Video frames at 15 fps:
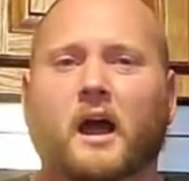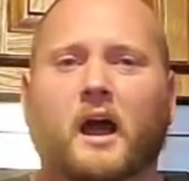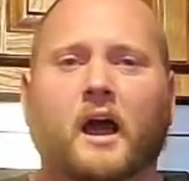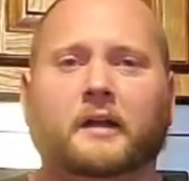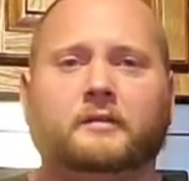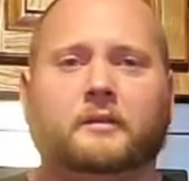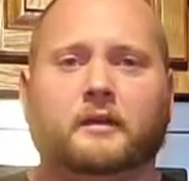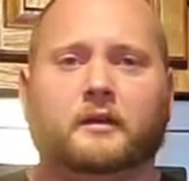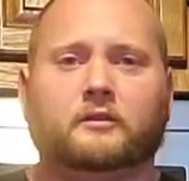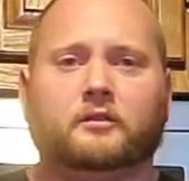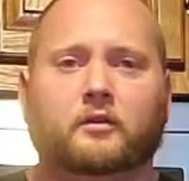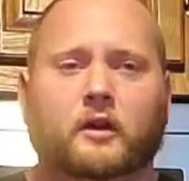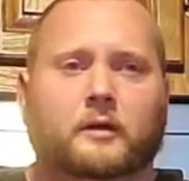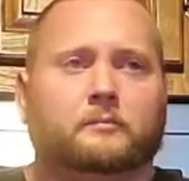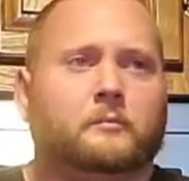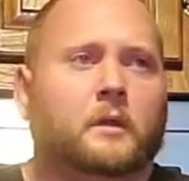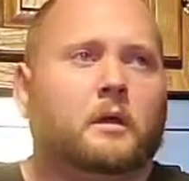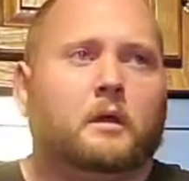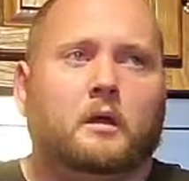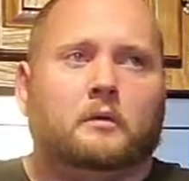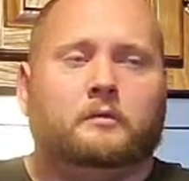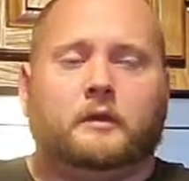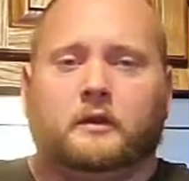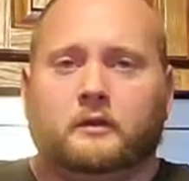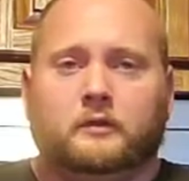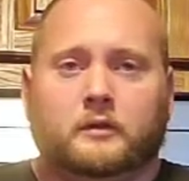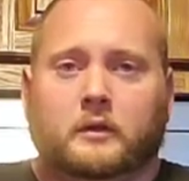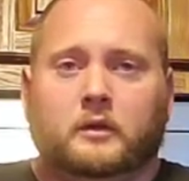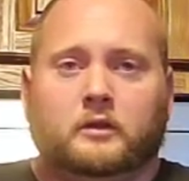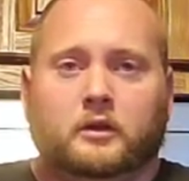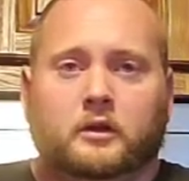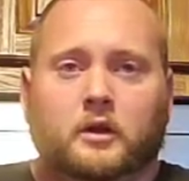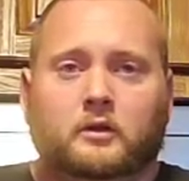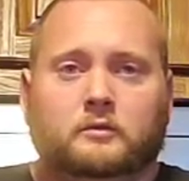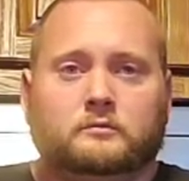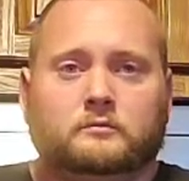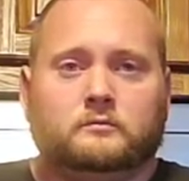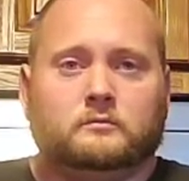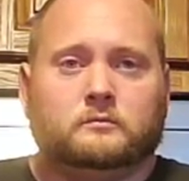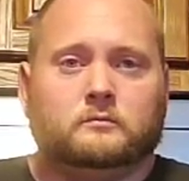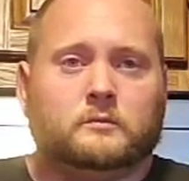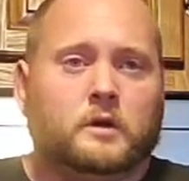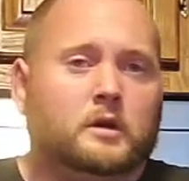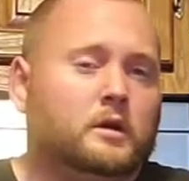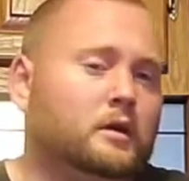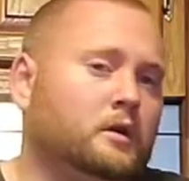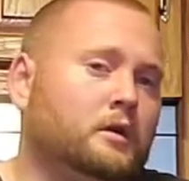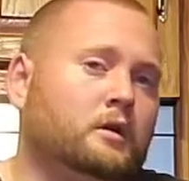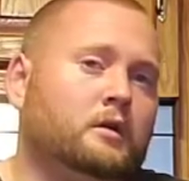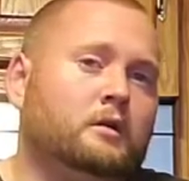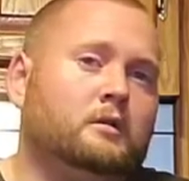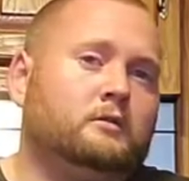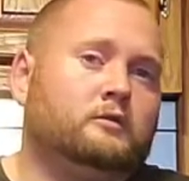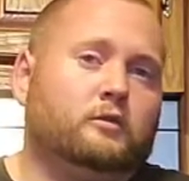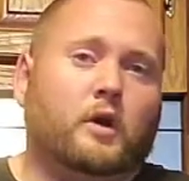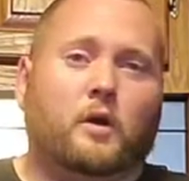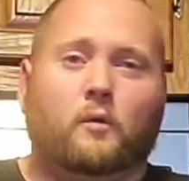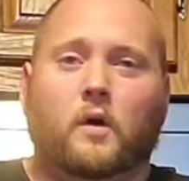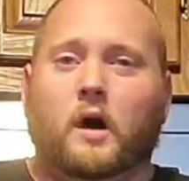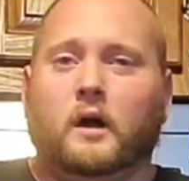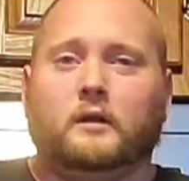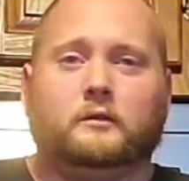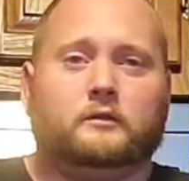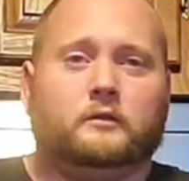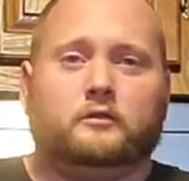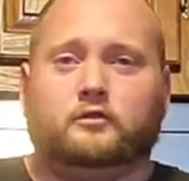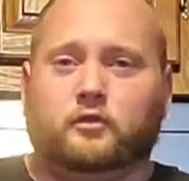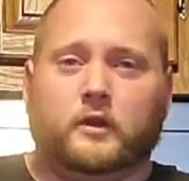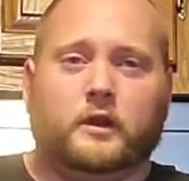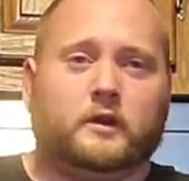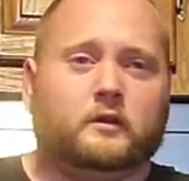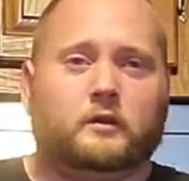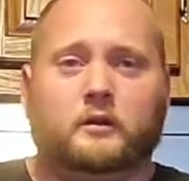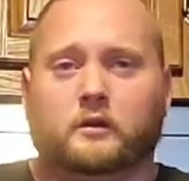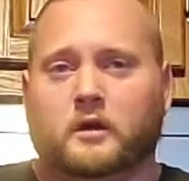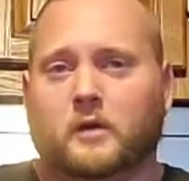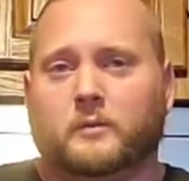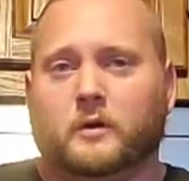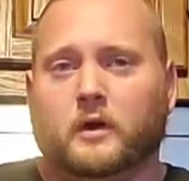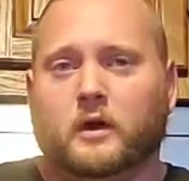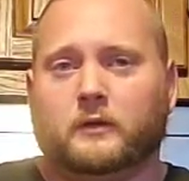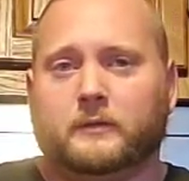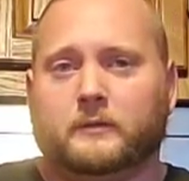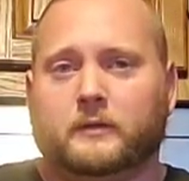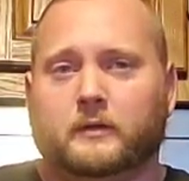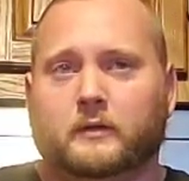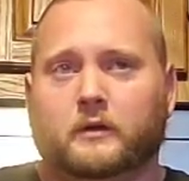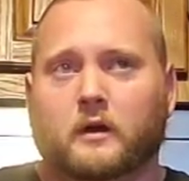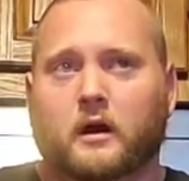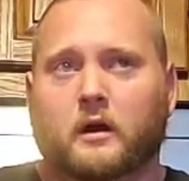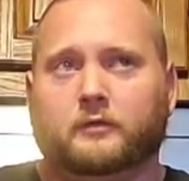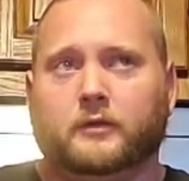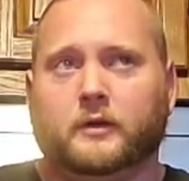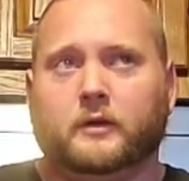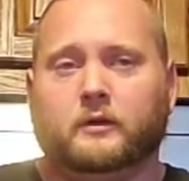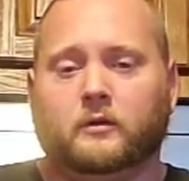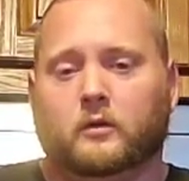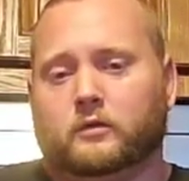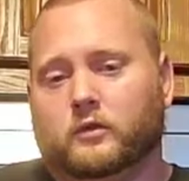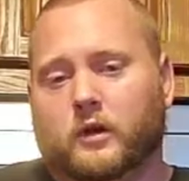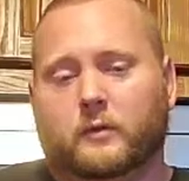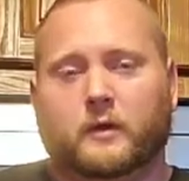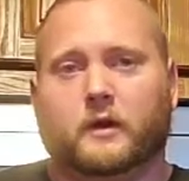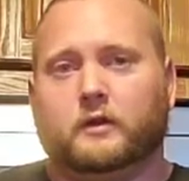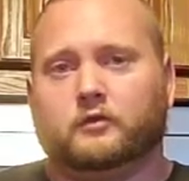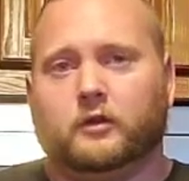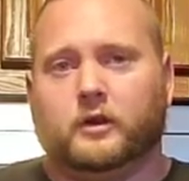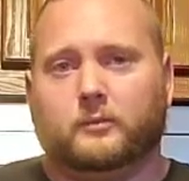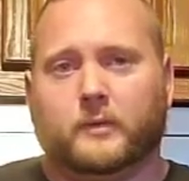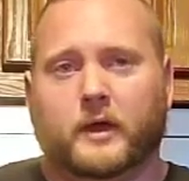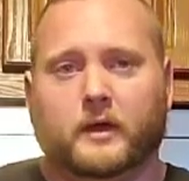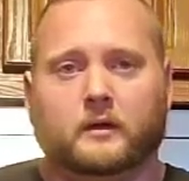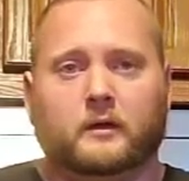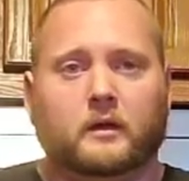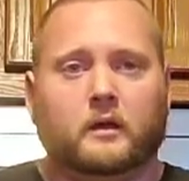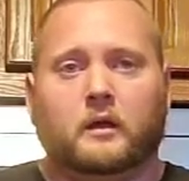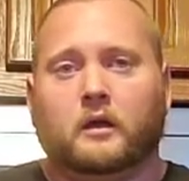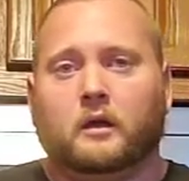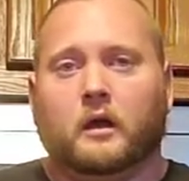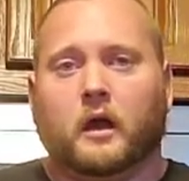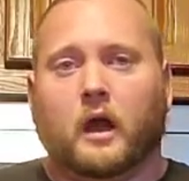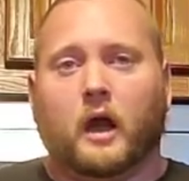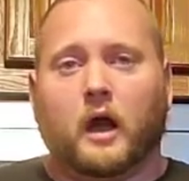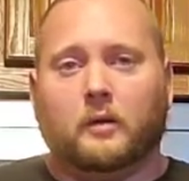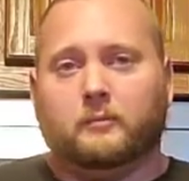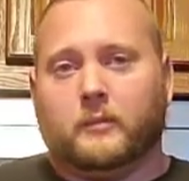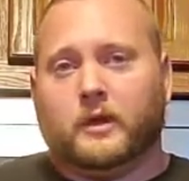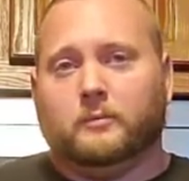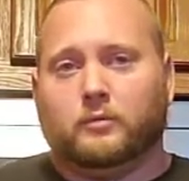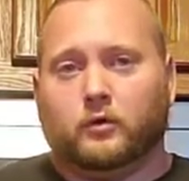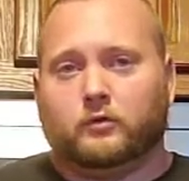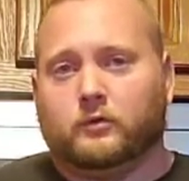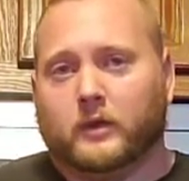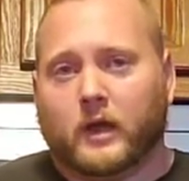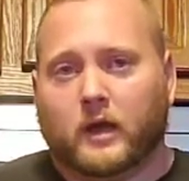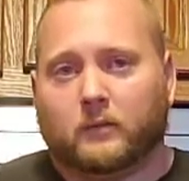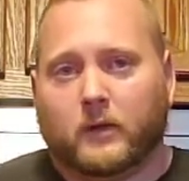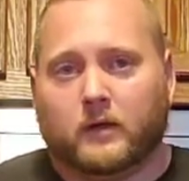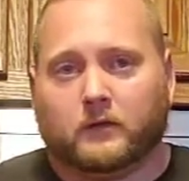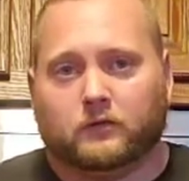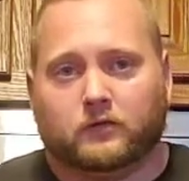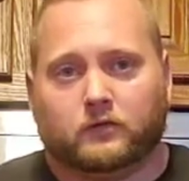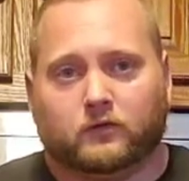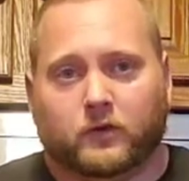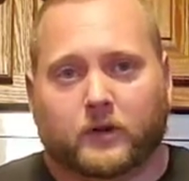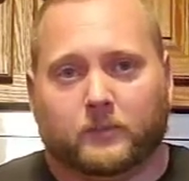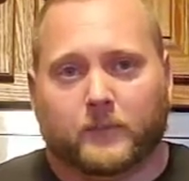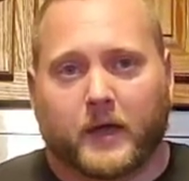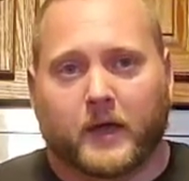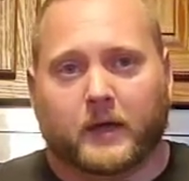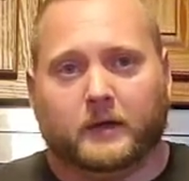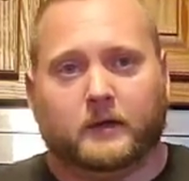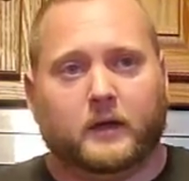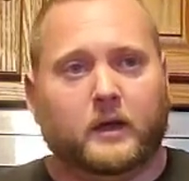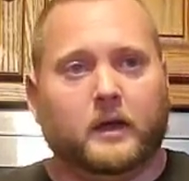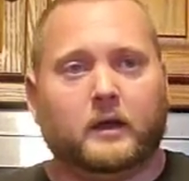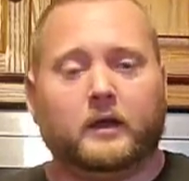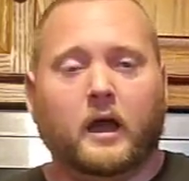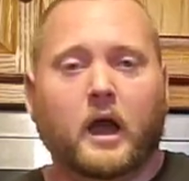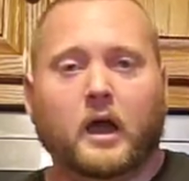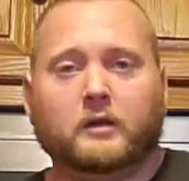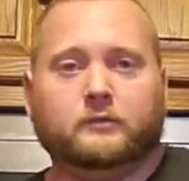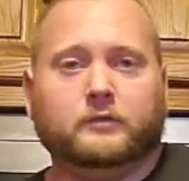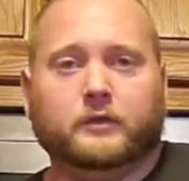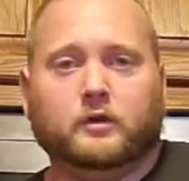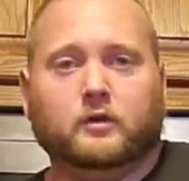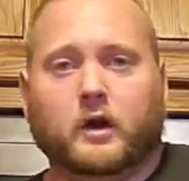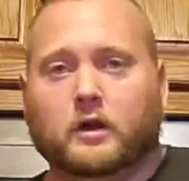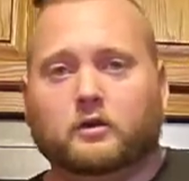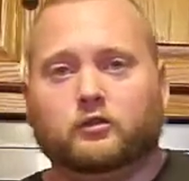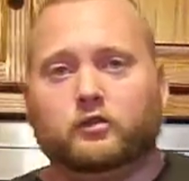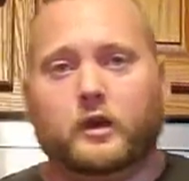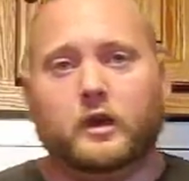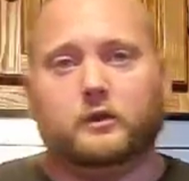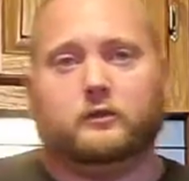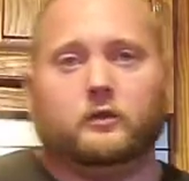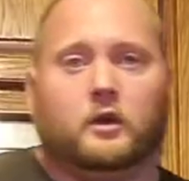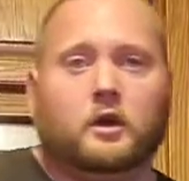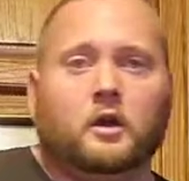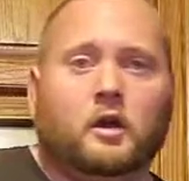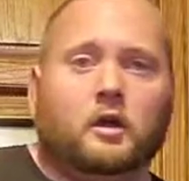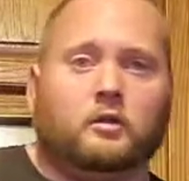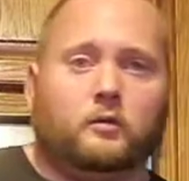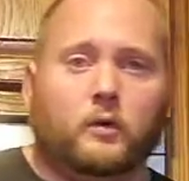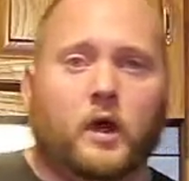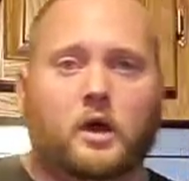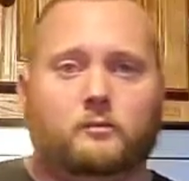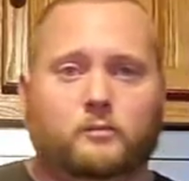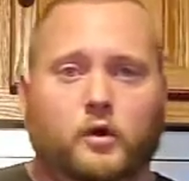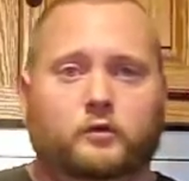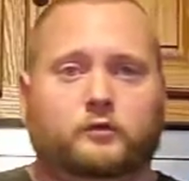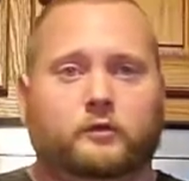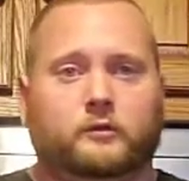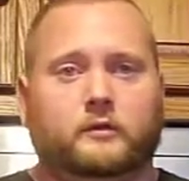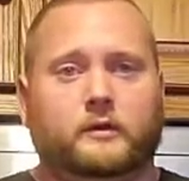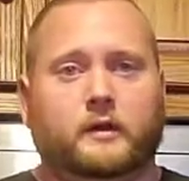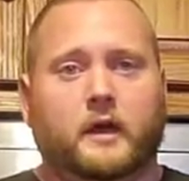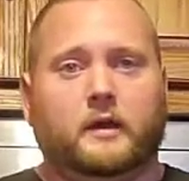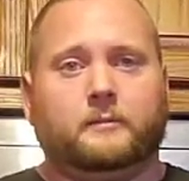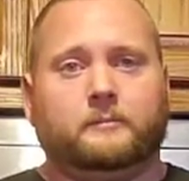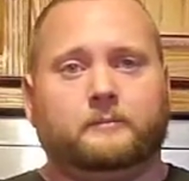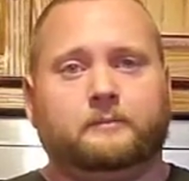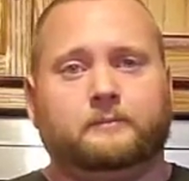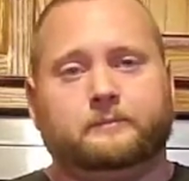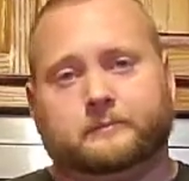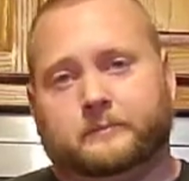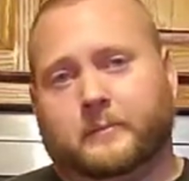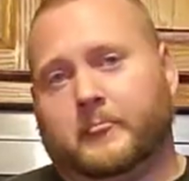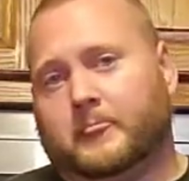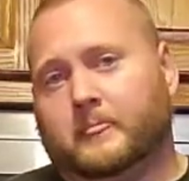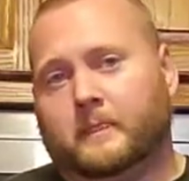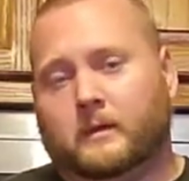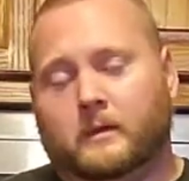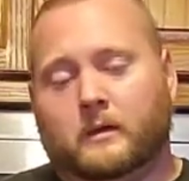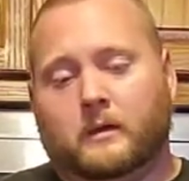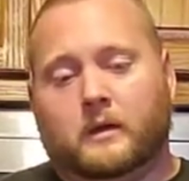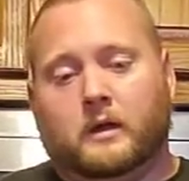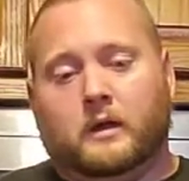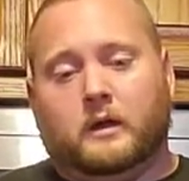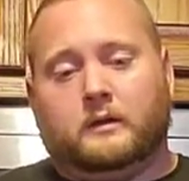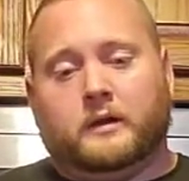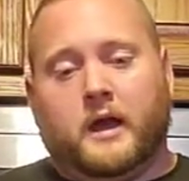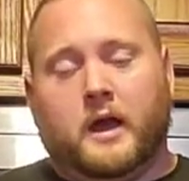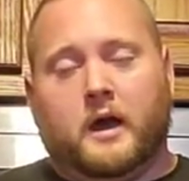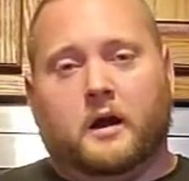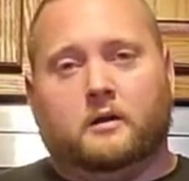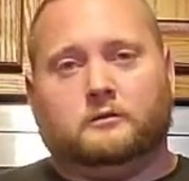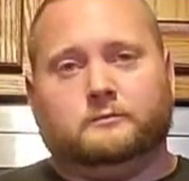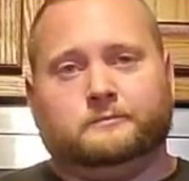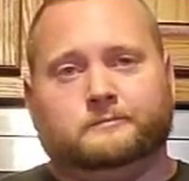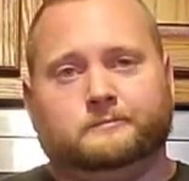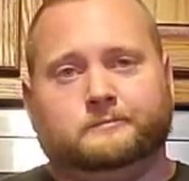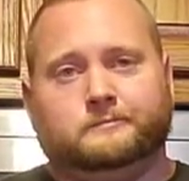I think it's great because, do I want to drink a couple cups of coffee or do I want to drink a Bang? Me personally, I'd rather just drink a Bang and I'd feel energized throughout most of the day. Now,